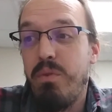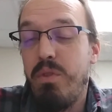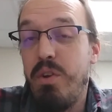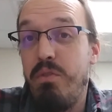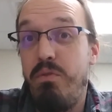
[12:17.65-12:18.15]

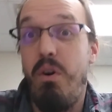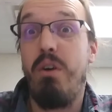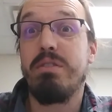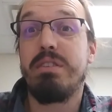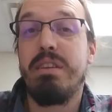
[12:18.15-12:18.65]
the
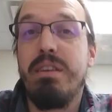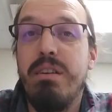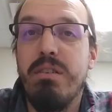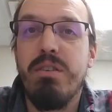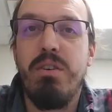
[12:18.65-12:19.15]
default
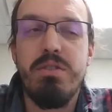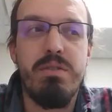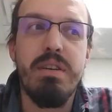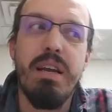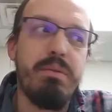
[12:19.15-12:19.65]
in our
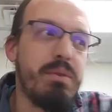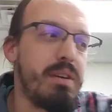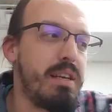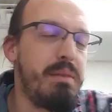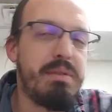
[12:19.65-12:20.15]
culture again, we're
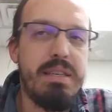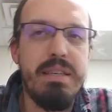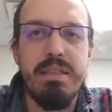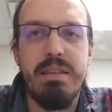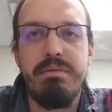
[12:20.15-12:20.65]
going to keep
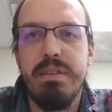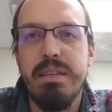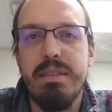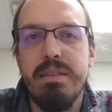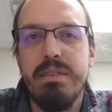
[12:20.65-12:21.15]
seeing stuff
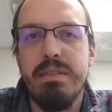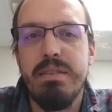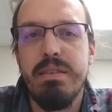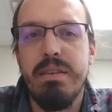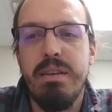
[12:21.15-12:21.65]
like this.
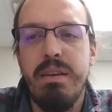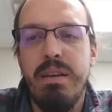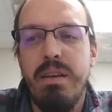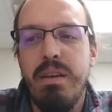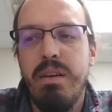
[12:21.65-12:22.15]

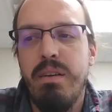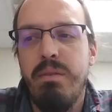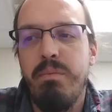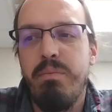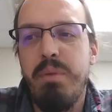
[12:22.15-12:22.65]

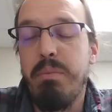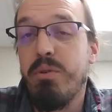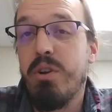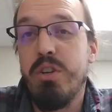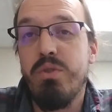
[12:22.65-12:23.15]
People
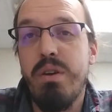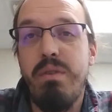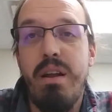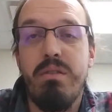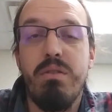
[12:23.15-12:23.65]
are going to join
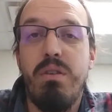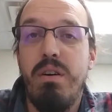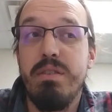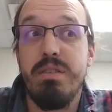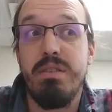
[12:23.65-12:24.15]
radical
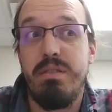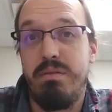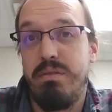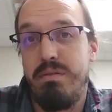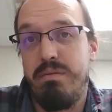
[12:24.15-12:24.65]
causes,
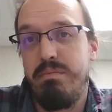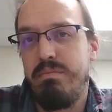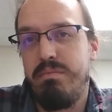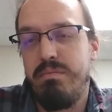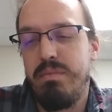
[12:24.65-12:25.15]

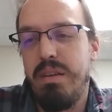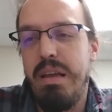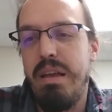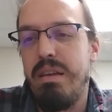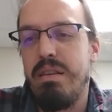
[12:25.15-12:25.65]

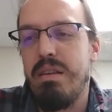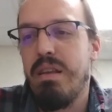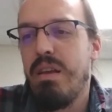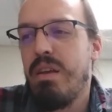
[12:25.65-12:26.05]
and